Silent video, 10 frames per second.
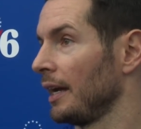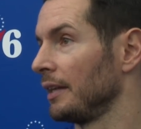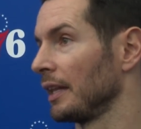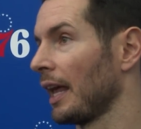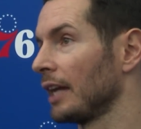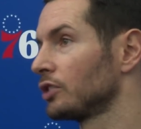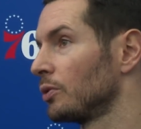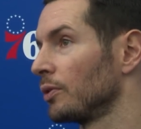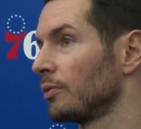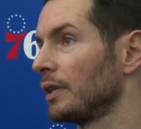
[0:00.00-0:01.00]
in the last
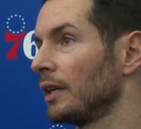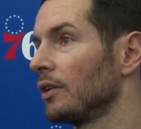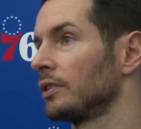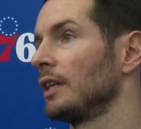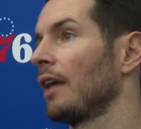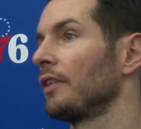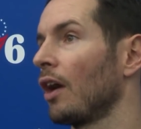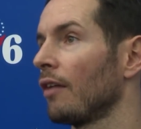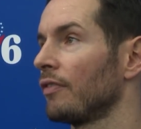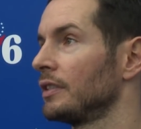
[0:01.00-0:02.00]
2 or 3 years, and now the
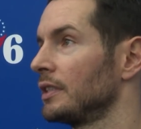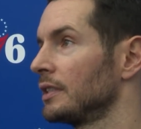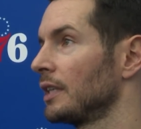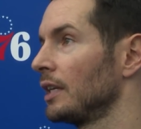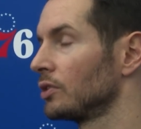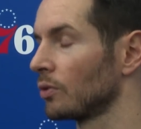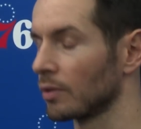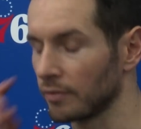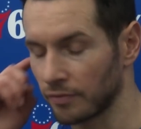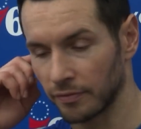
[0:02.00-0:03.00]
offense has
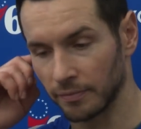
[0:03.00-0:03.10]
sort of